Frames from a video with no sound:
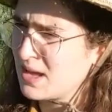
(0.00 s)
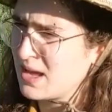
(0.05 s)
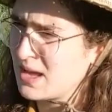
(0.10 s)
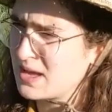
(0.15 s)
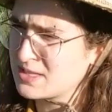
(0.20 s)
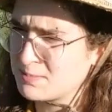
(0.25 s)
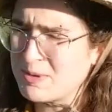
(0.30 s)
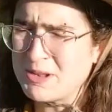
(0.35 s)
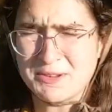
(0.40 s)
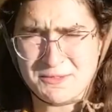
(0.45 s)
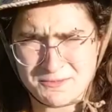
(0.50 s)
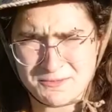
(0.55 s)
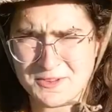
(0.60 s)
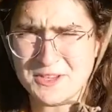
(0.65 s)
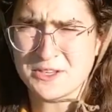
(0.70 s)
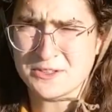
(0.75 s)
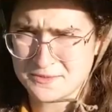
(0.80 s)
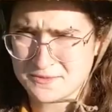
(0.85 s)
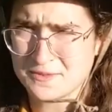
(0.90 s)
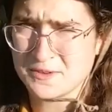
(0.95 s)
has been a
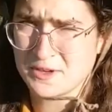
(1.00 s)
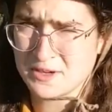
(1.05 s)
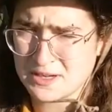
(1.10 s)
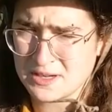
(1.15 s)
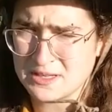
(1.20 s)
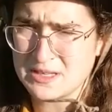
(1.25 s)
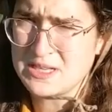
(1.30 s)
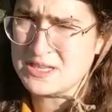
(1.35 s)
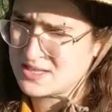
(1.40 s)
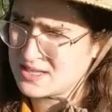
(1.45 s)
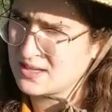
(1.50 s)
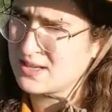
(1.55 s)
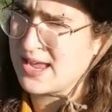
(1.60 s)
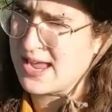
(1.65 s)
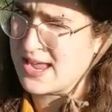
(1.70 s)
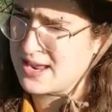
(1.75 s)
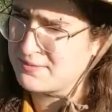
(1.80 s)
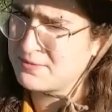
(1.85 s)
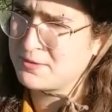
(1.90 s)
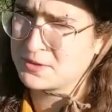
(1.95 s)
field for at least a
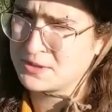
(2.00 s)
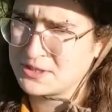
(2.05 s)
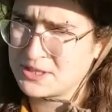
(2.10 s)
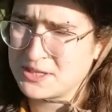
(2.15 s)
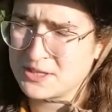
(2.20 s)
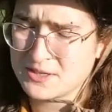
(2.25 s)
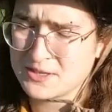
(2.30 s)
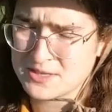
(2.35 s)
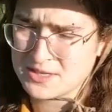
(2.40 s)
handful of years.